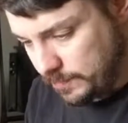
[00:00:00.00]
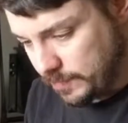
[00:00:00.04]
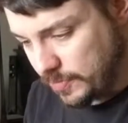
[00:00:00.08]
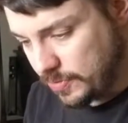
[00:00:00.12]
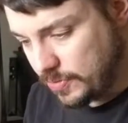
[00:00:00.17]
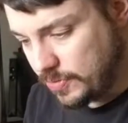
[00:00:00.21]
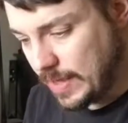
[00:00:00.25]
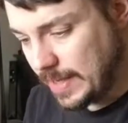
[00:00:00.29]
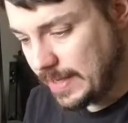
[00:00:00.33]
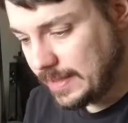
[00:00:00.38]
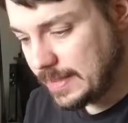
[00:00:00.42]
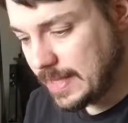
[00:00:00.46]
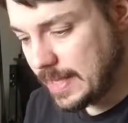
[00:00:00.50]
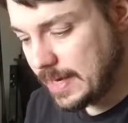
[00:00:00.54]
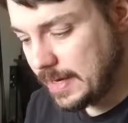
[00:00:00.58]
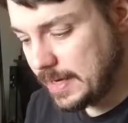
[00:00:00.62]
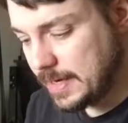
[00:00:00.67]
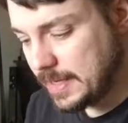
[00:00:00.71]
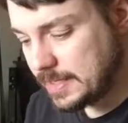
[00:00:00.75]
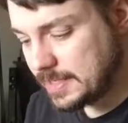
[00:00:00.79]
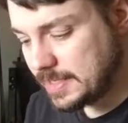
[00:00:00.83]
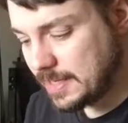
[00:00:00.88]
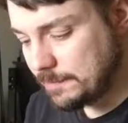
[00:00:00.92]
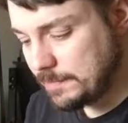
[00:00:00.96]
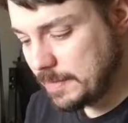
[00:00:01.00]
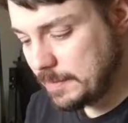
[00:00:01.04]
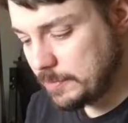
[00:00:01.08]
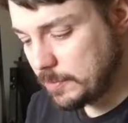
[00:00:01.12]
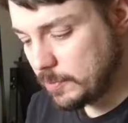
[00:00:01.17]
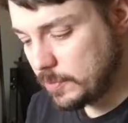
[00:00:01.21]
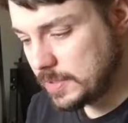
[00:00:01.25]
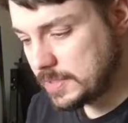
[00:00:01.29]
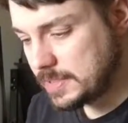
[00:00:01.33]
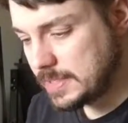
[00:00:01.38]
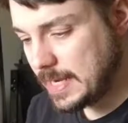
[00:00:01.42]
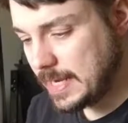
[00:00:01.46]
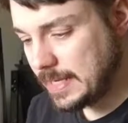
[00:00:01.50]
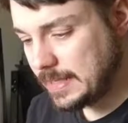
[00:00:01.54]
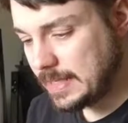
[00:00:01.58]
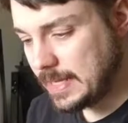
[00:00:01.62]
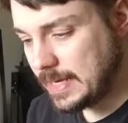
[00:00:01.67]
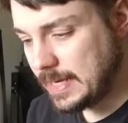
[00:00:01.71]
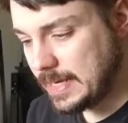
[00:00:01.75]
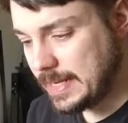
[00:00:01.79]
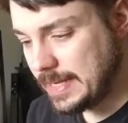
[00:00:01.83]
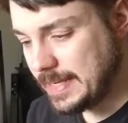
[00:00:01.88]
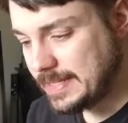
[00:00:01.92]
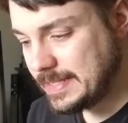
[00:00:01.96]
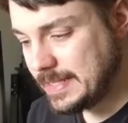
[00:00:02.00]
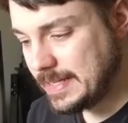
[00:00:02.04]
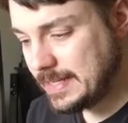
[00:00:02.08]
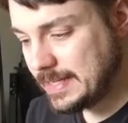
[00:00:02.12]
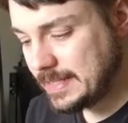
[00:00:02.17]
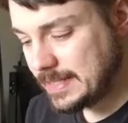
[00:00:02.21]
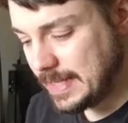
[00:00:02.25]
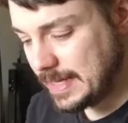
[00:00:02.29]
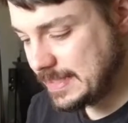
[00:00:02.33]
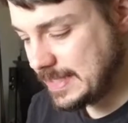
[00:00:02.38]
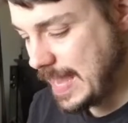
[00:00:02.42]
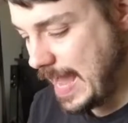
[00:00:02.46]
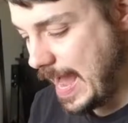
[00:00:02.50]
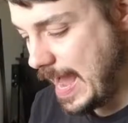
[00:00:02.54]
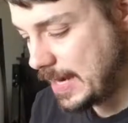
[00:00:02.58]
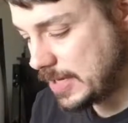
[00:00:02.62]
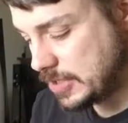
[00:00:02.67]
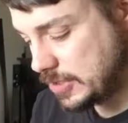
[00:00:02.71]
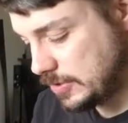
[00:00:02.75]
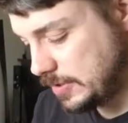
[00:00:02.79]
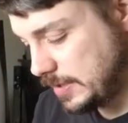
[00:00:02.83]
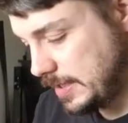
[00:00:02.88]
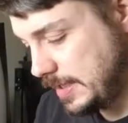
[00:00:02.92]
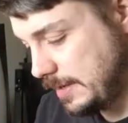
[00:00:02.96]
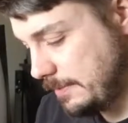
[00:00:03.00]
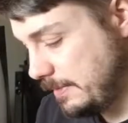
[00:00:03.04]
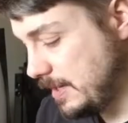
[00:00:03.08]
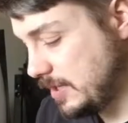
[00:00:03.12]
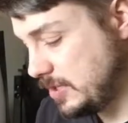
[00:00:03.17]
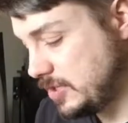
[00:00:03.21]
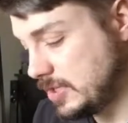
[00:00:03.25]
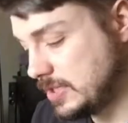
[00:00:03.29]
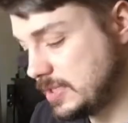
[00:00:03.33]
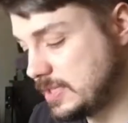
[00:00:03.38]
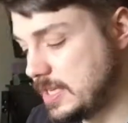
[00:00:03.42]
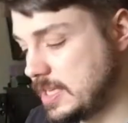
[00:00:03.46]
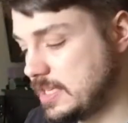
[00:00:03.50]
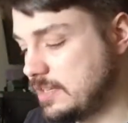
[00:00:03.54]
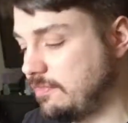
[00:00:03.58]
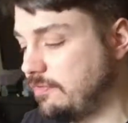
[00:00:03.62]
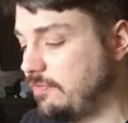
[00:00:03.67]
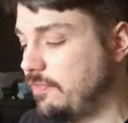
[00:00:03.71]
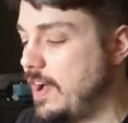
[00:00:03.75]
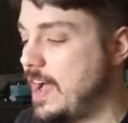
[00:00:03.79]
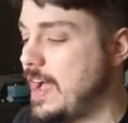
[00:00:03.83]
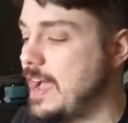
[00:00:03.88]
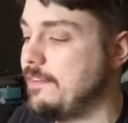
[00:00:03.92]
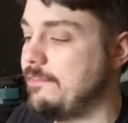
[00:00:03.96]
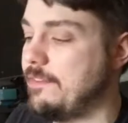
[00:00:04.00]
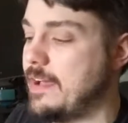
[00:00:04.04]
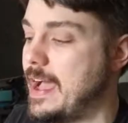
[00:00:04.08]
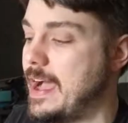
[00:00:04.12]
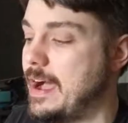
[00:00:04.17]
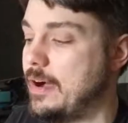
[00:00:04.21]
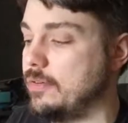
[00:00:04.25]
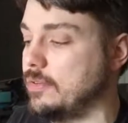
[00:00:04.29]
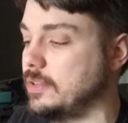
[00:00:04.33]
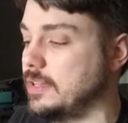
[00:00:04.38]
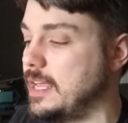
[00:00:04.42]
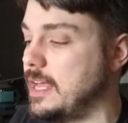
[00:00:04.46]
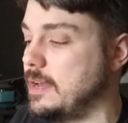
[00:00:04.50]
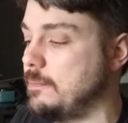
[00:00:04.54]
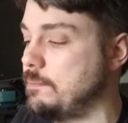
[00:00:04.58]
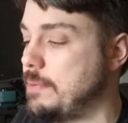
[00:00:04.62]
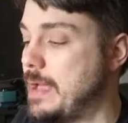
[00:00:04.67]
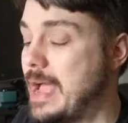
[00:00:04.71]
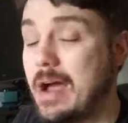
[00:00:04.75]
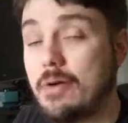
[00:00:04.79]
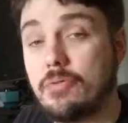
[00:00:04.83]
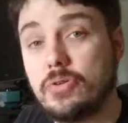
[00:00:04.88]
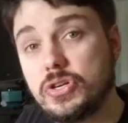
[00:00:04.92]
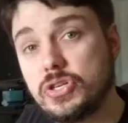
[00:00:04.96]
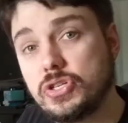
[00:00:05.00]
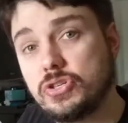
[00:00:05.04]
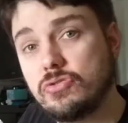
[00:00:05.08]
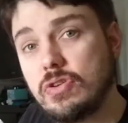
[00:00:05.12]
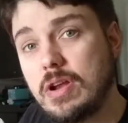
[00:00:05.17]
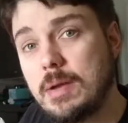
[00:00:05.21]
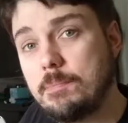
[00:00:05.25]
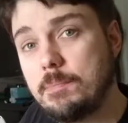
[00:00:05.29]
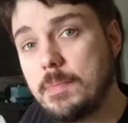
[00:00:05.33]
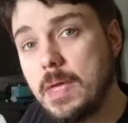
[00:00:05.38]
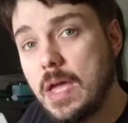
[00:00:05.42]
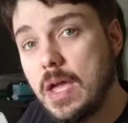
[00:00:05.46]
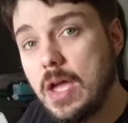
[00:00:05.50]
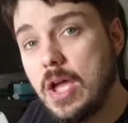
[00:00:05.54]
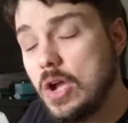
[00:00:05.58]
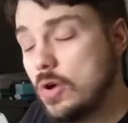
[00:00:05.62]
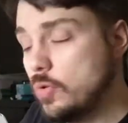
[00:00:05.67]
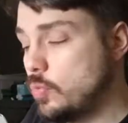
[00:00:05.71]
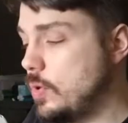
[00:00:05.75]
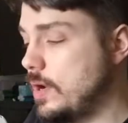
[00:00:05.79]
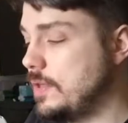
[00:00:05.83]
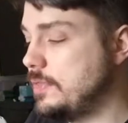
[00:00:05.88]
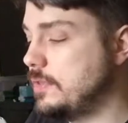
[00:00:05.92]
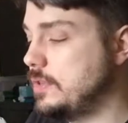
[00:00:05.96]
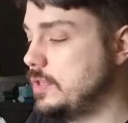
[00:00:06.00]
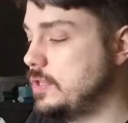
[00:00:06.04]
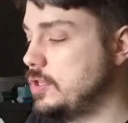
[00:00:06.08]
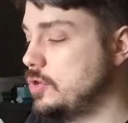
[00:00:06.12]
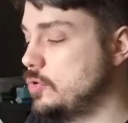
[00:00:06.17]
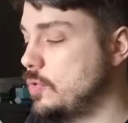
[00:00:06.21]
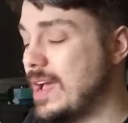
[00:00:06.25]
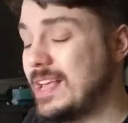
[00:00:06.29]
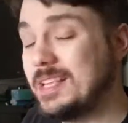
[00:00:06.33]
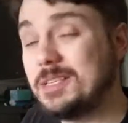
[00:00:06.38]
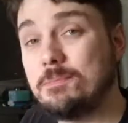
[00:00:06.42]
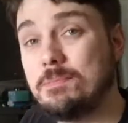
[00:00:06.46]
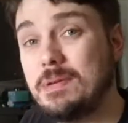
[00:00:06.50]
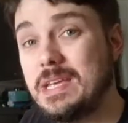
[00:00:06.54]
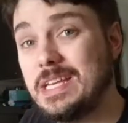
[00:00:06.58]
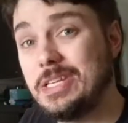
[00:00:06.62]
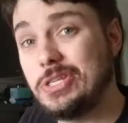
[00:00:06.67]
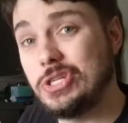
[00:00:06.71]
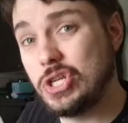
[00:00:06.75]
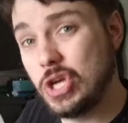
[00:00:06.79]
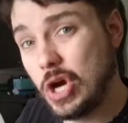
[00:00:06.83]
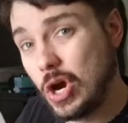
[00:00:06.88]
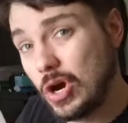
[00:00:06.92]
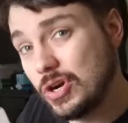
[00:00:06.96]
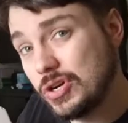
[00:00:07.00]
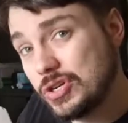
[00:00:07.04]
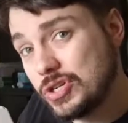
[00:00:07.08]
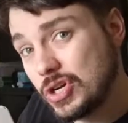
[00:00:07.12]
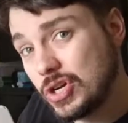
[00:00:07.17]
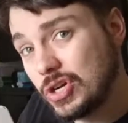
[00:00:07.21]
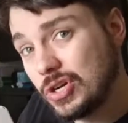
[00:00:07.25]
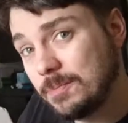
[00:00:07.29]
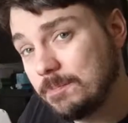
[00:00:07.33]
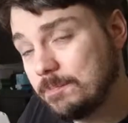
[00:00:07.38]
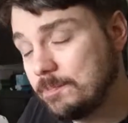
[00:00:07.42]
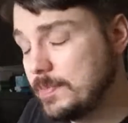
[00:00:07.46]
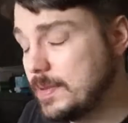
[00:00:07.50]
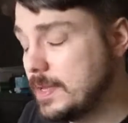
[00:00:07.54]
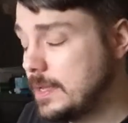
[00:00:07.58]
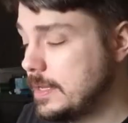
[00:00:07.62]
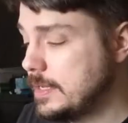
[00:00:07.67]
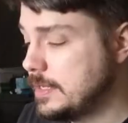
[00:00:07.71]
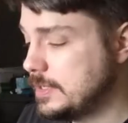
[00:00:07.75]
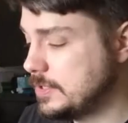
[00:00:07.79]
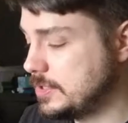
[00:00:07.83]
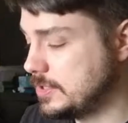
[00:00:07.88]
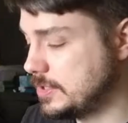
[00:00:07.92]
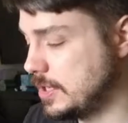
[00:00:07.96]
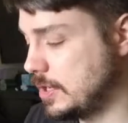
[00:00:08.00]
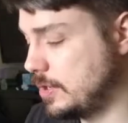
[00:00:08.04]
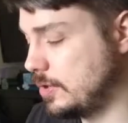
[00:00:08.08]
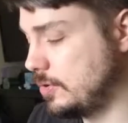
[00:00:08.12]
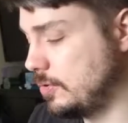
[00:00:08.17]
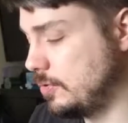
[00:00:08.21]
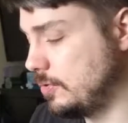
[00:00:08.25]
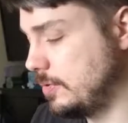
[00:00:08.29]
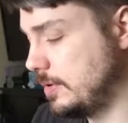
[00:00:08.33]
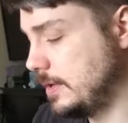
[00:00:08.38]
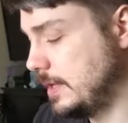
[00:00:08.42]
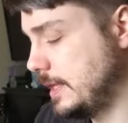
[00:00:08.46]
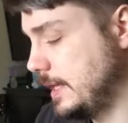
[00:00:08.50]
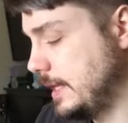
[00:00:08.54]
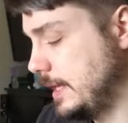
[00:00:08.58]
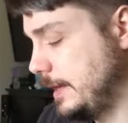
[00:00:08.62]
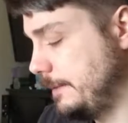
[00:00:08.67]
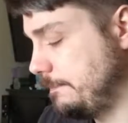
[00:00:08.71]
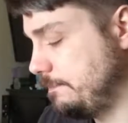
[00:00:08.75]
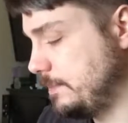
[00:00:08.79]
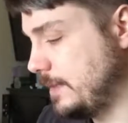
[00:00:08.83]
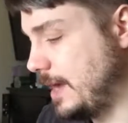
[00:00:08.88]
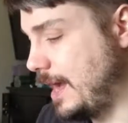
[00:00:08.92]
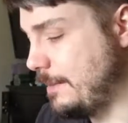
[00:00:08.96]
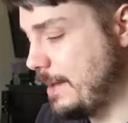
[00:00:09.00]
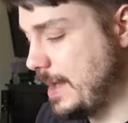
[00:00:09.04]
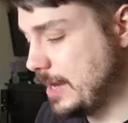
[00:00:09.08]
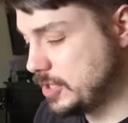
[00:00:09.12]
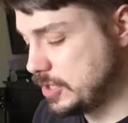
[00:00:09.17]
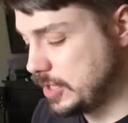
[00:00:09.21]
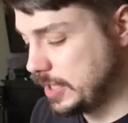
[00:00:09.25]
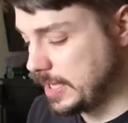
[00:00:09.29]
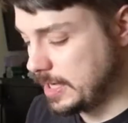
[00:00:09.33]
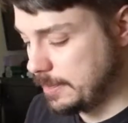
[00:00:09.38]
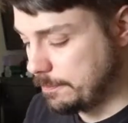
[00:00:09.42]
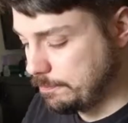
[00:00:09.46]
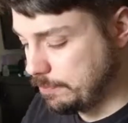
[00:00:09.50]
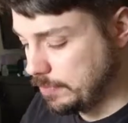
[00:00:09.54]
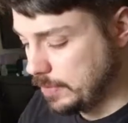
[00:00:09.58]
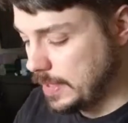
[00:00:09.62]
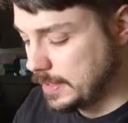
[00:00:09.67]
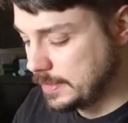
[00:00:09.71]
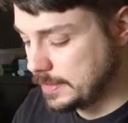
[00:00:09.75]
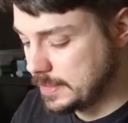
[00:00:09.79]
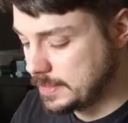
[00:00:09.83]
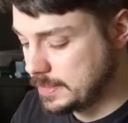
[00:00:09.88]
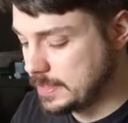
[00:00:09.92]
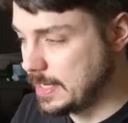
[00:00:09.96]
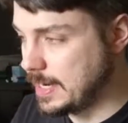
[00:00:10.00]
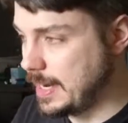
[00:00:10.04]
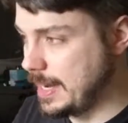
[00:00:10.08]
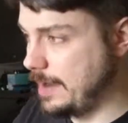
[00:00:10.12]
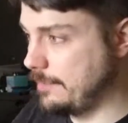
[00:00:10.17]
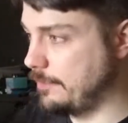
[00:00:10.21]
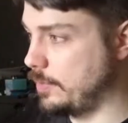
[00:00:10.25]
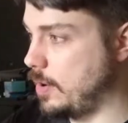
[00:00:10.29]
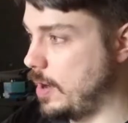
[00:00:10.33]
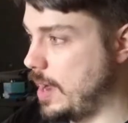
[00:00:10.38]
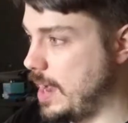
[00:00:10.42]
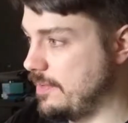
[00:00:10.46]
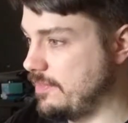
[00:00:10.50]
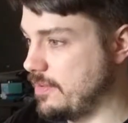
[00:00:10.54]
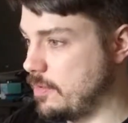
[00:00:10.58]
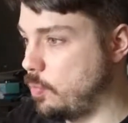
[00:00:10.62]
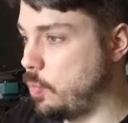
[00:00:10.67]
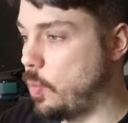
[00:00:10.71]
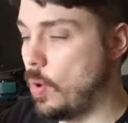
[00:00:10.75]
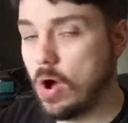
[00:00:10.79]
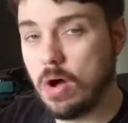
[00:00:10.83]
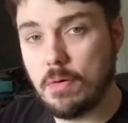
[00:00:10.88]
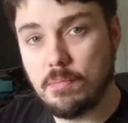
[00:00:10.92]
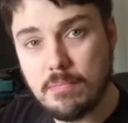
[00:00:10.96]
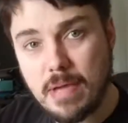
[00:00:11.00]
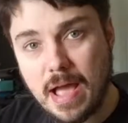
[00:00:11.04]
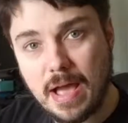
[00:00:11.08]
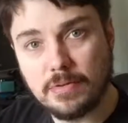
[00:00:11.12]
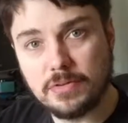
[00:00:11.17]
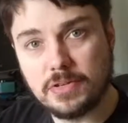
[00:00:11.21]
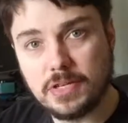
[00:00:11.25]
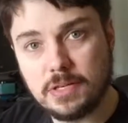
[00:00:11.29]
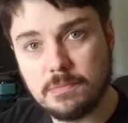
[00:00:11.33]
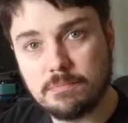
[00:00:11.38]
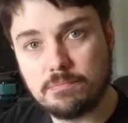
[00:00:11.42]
think that it is. Some people were saying that it isn't, that it's actually, I mean, it just says 5 outlet power strip with USB charger. So I'm actually going to plug this in. I have a wall mounted